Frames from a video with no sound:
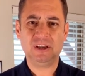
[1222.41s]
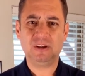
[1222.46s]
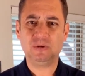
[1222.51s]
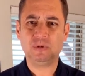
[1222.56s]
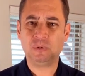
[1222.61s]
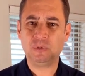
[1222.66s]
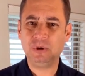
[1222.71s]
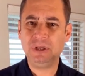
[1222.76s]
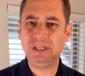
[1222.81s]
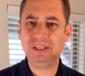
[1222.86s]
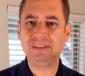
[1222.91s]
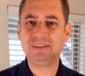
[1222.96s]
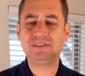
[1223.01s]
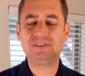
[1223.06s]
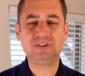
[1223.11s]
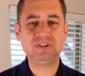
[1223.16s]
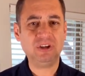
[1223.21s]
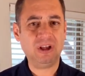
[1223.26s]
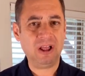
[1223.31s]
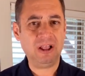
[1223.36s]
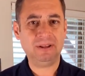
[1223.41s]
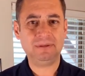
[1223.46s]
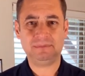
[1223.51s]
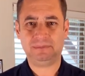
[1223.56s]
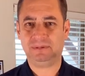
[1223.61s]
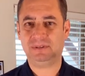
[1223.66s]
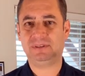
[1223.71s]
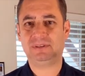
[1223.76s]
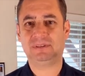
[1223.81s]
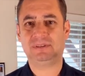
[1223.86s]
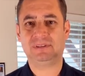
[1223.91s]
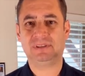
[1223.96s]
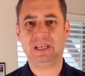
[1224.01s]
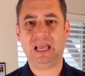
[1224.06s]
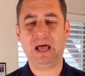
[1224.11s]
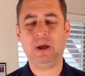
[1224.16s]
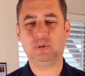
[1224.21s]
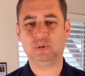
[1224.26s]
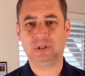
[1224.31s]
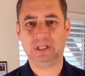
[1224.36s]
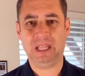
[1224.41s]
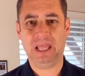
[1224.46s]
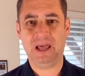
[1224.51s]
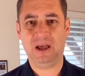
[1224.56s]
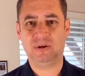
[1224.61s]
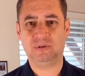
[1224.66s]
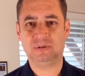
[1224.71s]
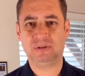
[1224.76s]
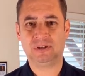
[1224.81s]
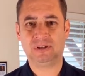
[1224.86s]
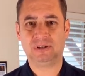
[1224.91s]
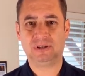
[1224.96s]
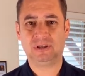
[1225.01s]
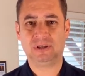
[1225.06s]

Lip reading: Read Psalms out loud.